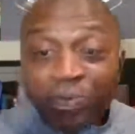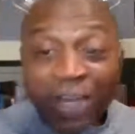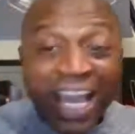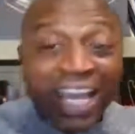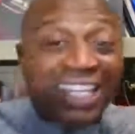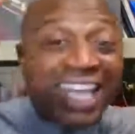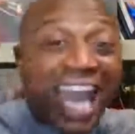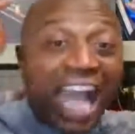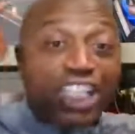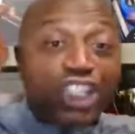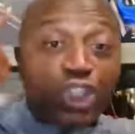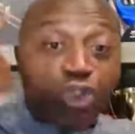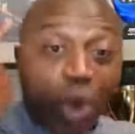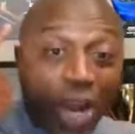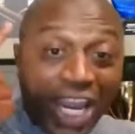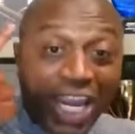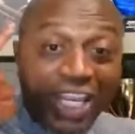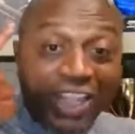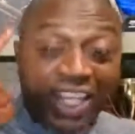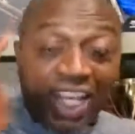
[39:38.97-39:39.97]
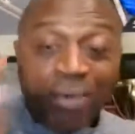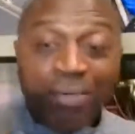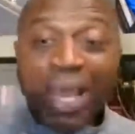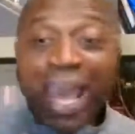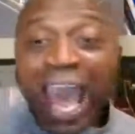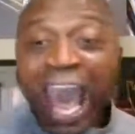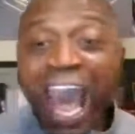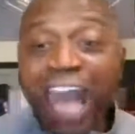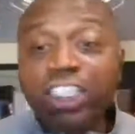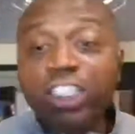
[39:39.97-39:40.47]
and not train them
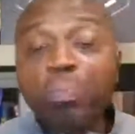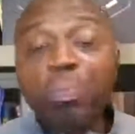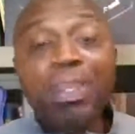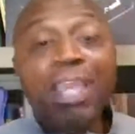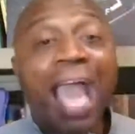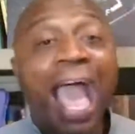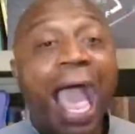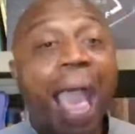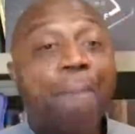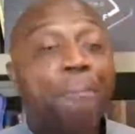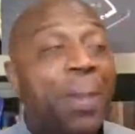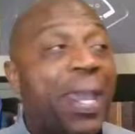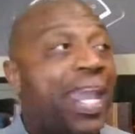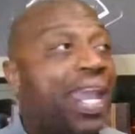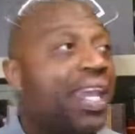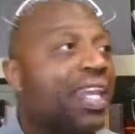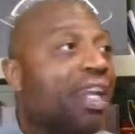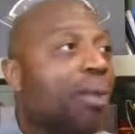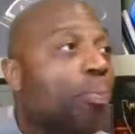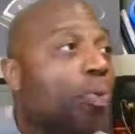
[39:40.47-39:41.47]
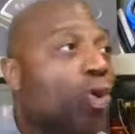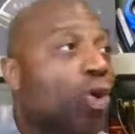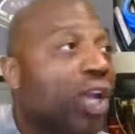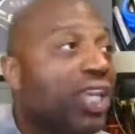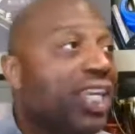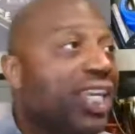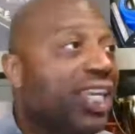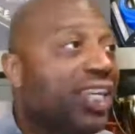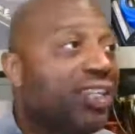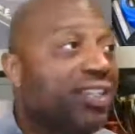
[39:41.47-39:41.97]
how to be high-paid
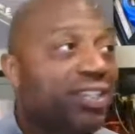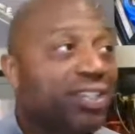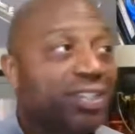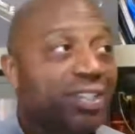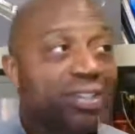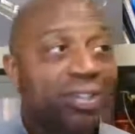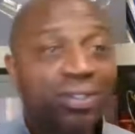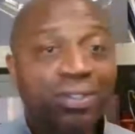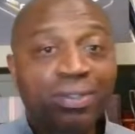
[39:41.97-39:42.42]
employees.